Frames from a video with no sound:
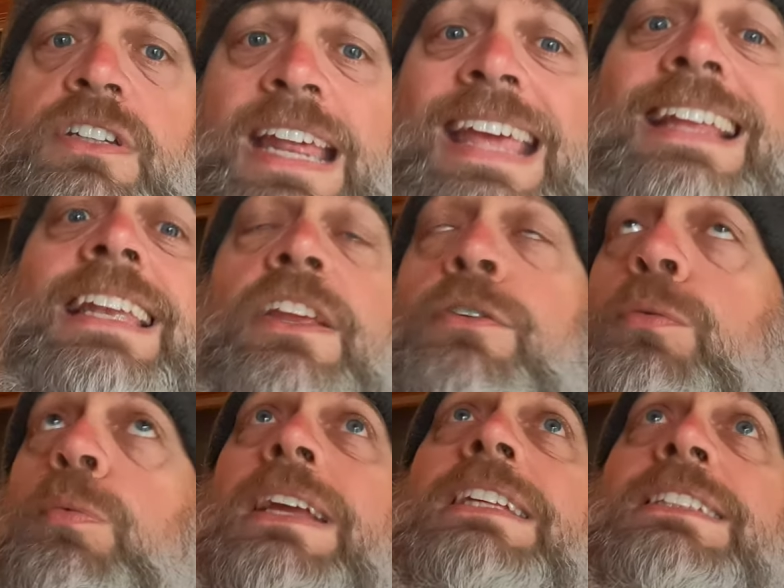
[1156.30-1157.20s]
daily
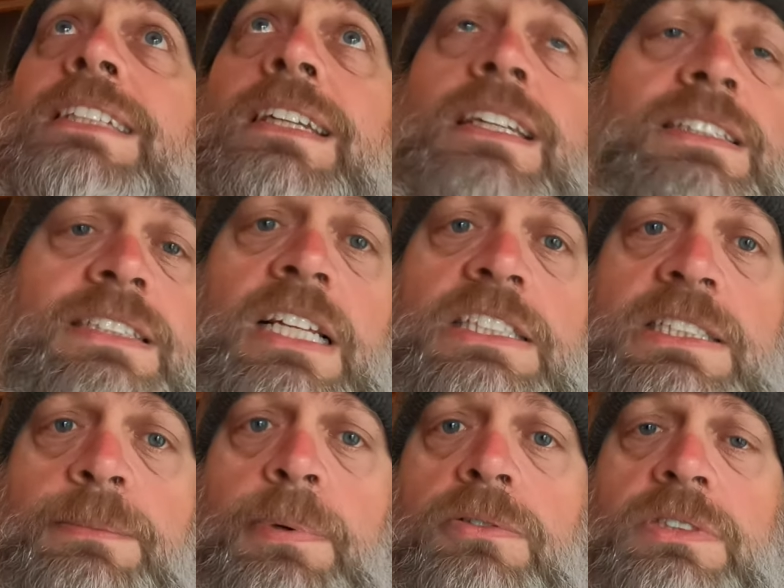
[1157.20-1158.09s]
reason is not
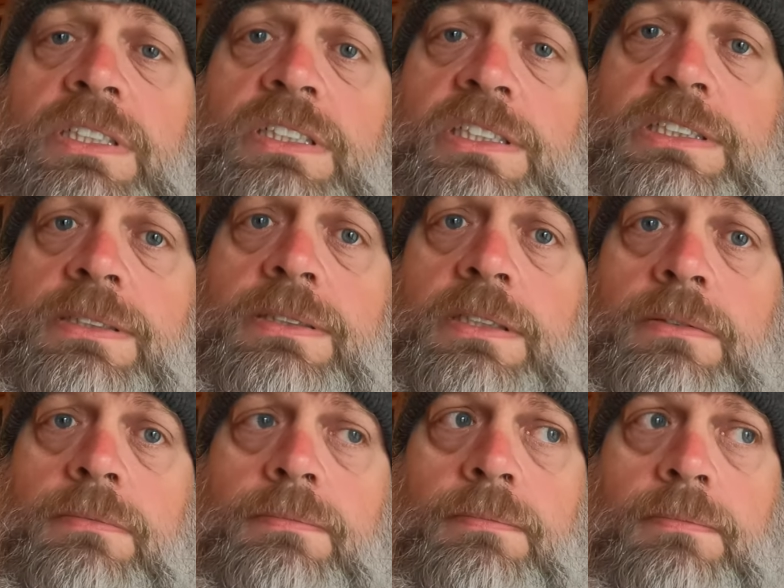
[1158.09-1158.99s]
supposed to just,
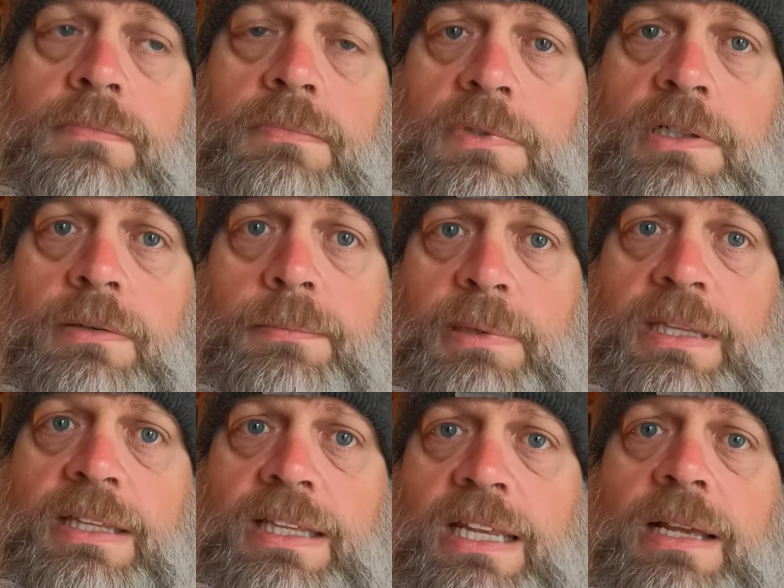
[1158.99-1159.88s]

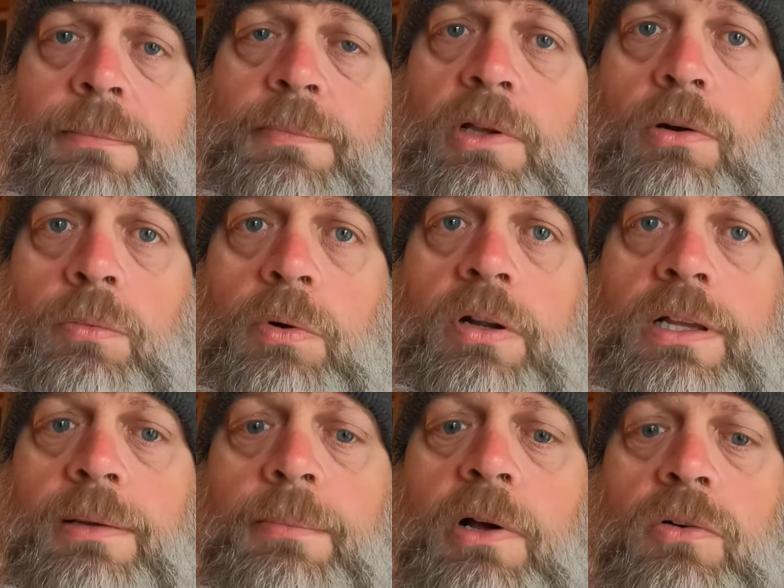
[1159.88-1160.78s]
be get up, go to
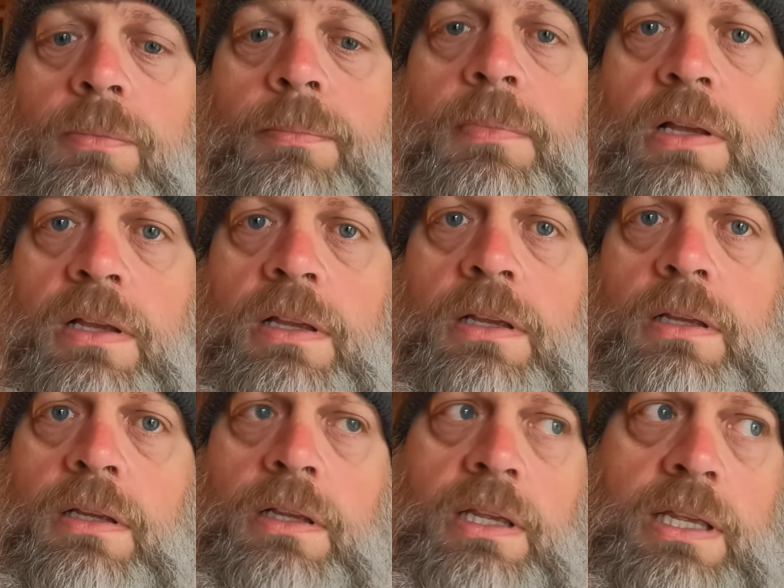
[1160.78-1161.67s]
work, come home,
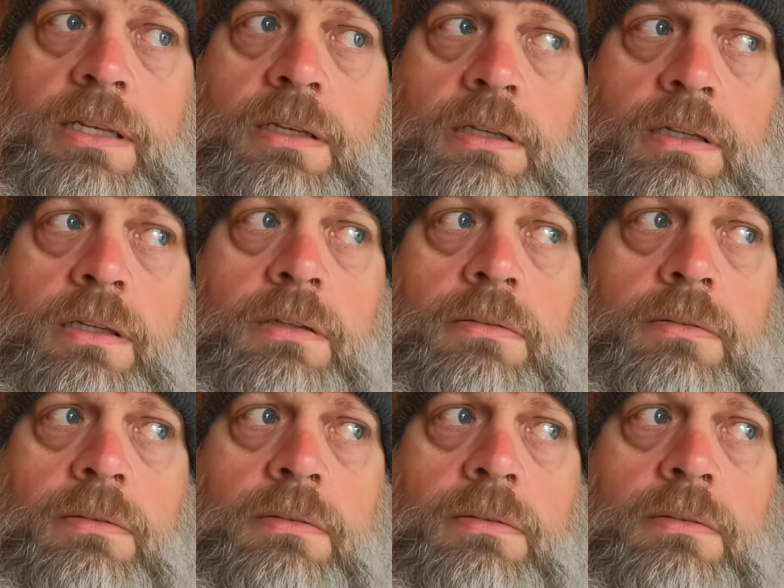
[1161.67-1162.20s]
and